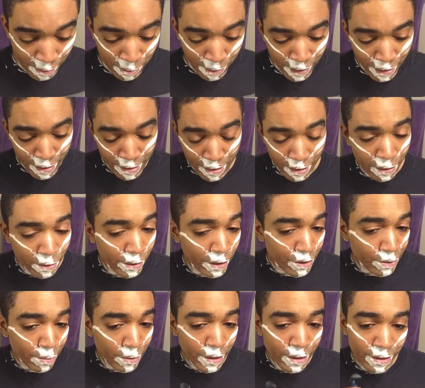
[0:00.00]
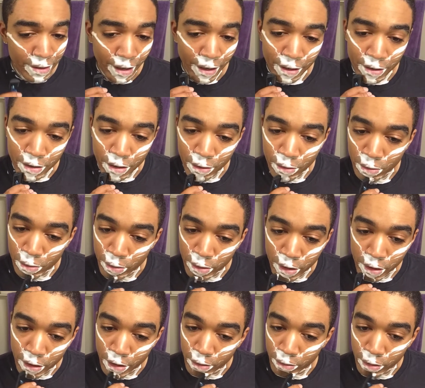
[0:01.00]
blades, single edge blades, that is a
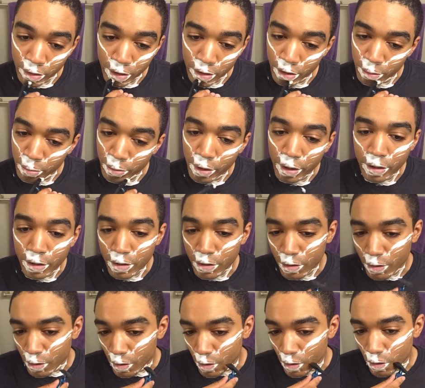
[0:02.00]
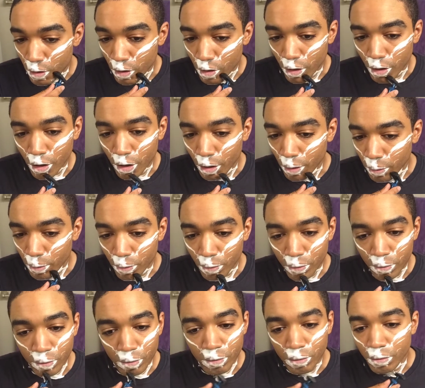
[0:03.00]
really, really good price.
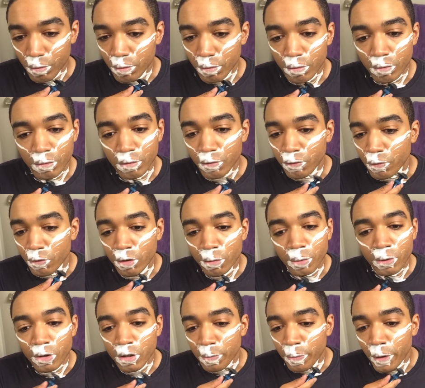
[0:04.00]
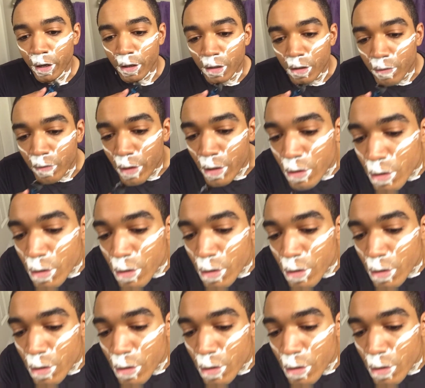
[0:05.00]
For perspective, and I